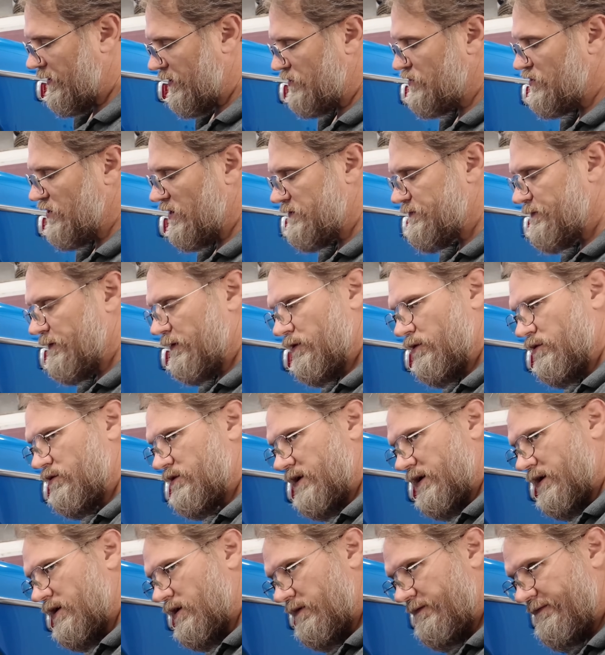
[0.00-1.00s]
adjustment, go
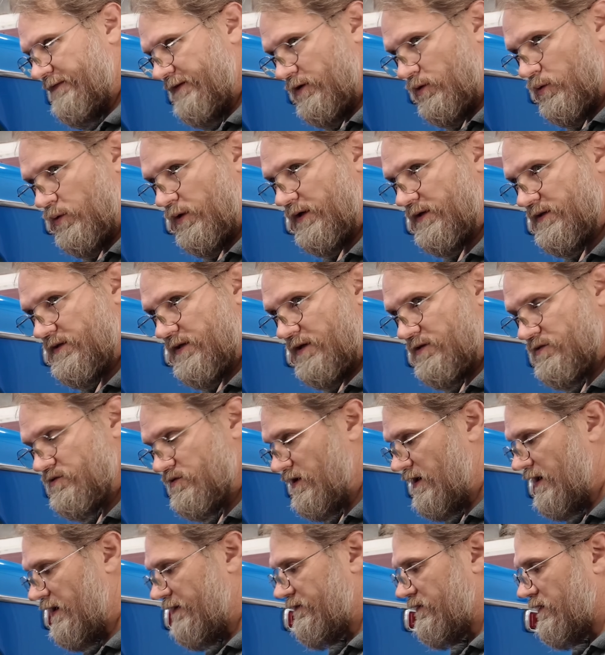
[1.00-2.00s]
take it for a quick test
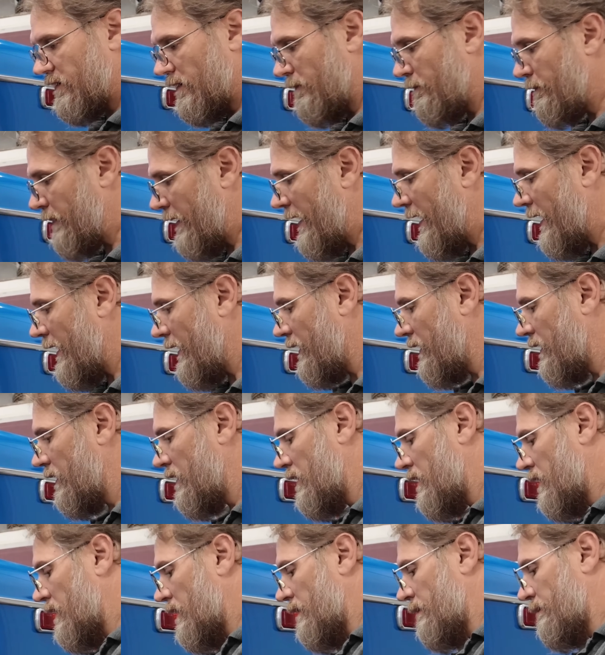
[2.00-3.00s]
drive, come back,
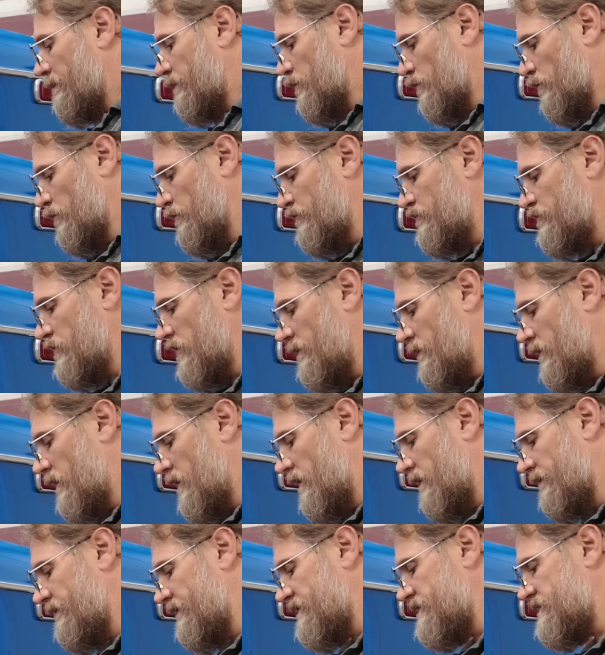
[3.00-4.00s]
pull the drum
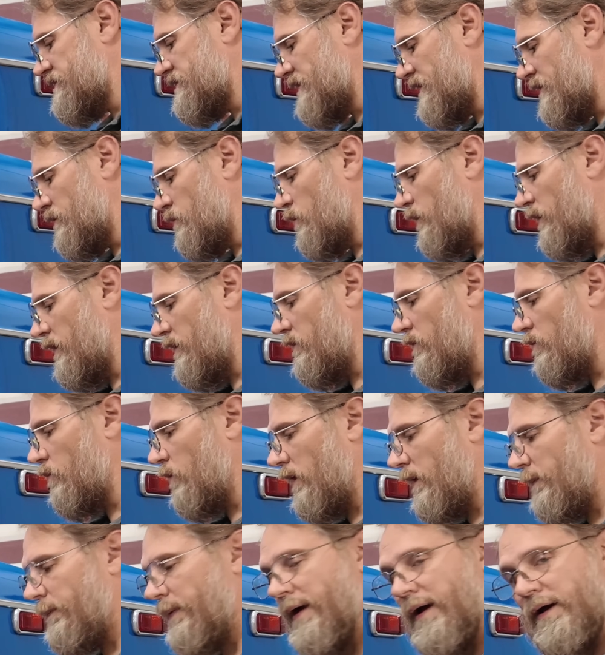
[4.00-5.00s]
off and see where the
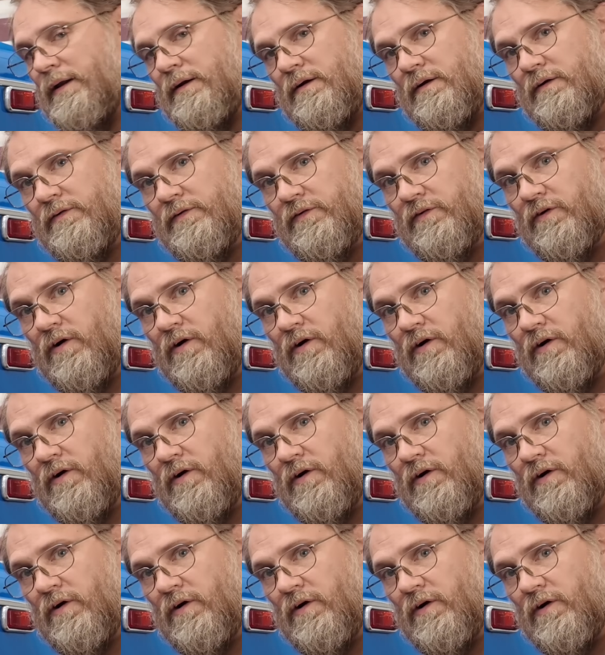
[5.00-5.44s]
wear patterns